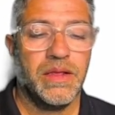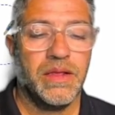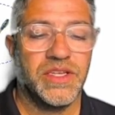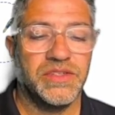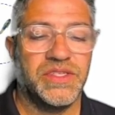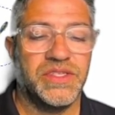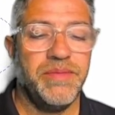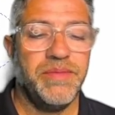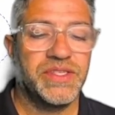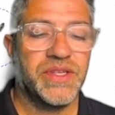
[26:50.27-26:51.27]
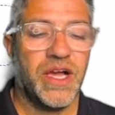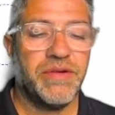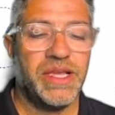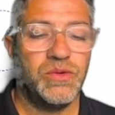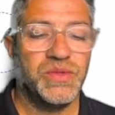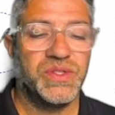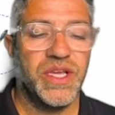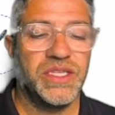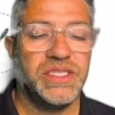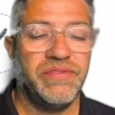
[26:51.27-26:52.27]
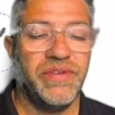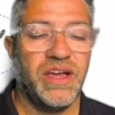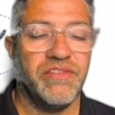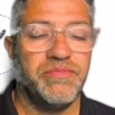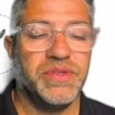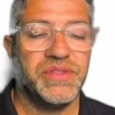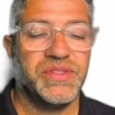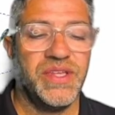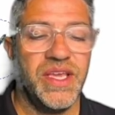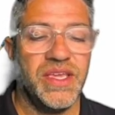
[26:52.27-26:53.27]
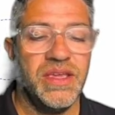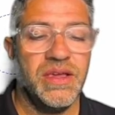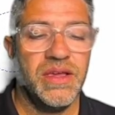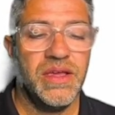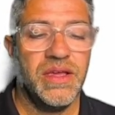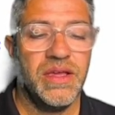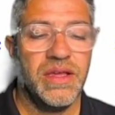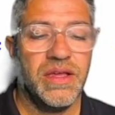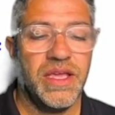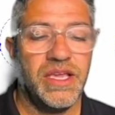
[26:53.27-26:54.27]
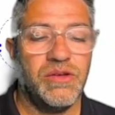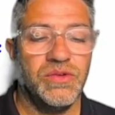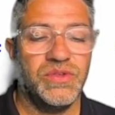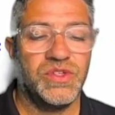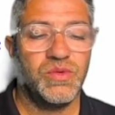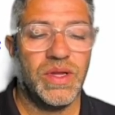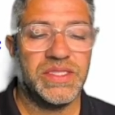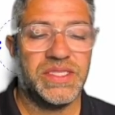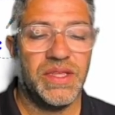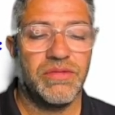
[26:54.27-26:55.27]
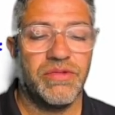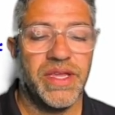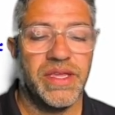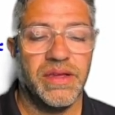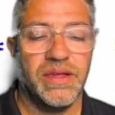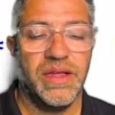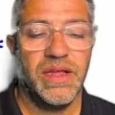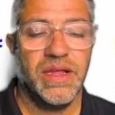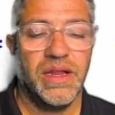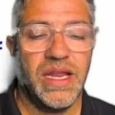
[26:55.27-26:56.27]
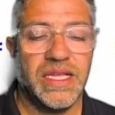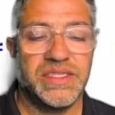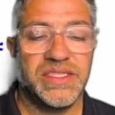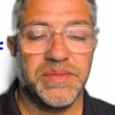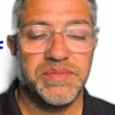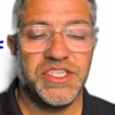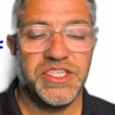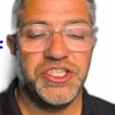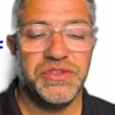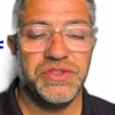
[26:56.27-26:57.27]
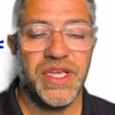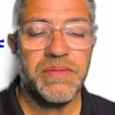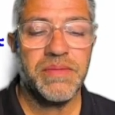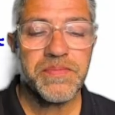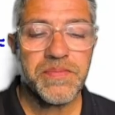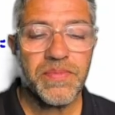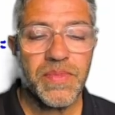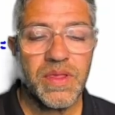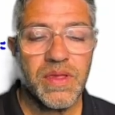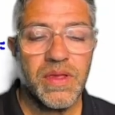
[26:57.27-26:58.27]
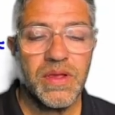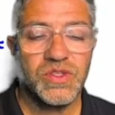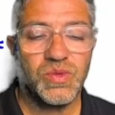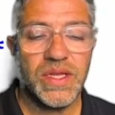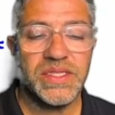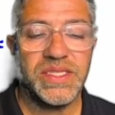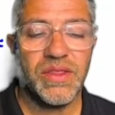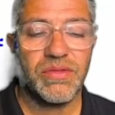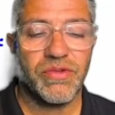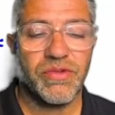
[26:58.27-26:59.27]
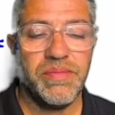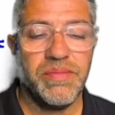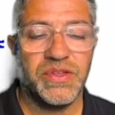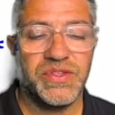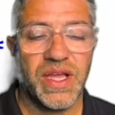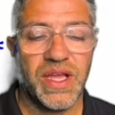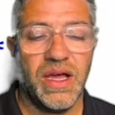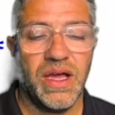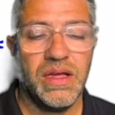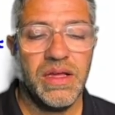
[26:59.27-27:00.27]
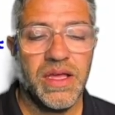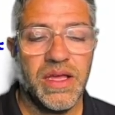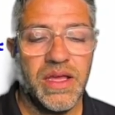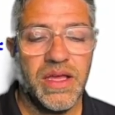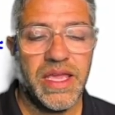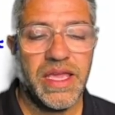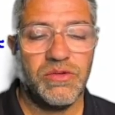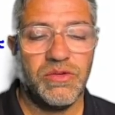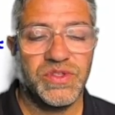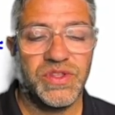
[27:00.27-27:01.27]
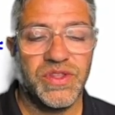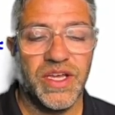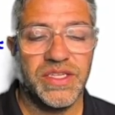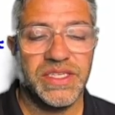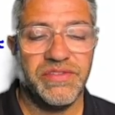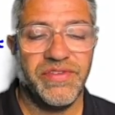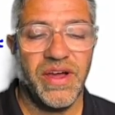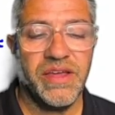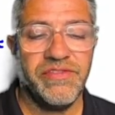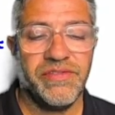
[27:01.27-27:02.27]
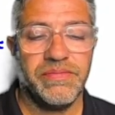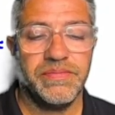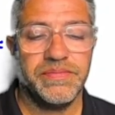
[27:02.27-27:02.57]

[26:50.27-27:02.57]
So c plus r equals 35, but c equals 23. Let's substitute in. 23 plus r equals 35.